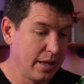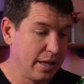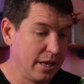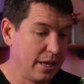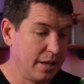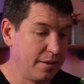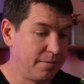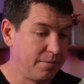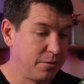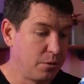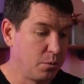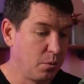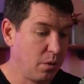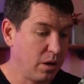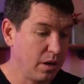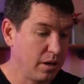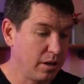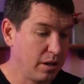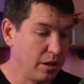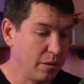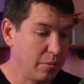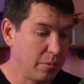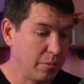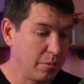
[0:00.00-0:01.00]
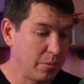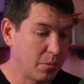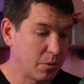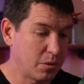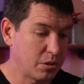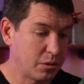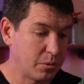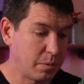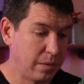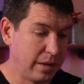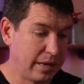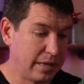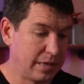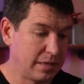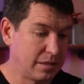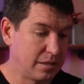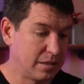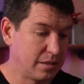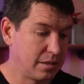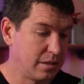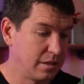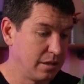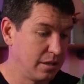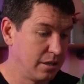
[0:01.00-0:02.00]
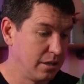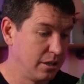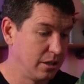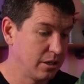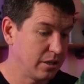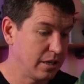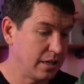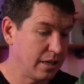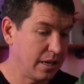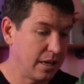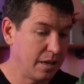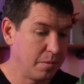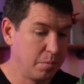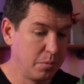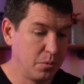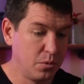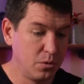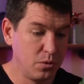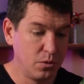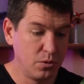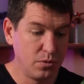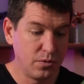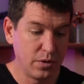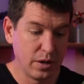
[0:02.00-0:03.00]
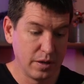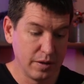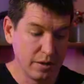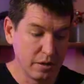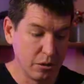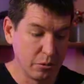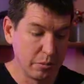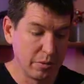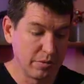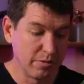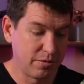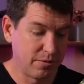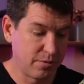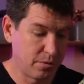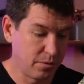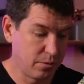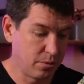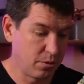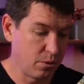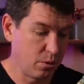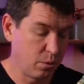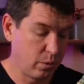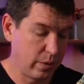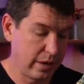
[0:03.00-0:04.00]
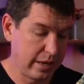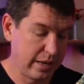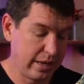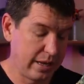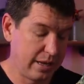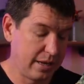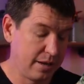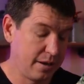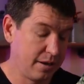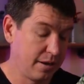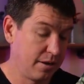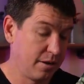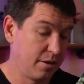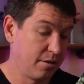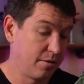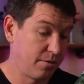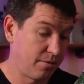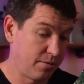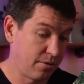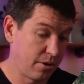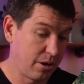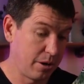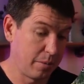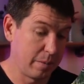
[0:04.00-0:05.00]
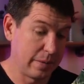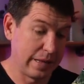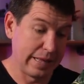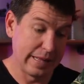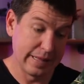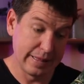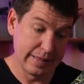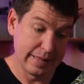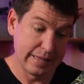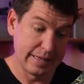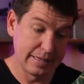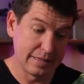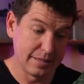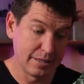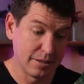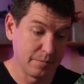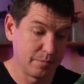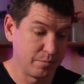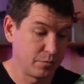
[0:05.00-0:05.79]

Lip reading: If you want a little bit more space, you're going to move a little bit further away from Atlanta.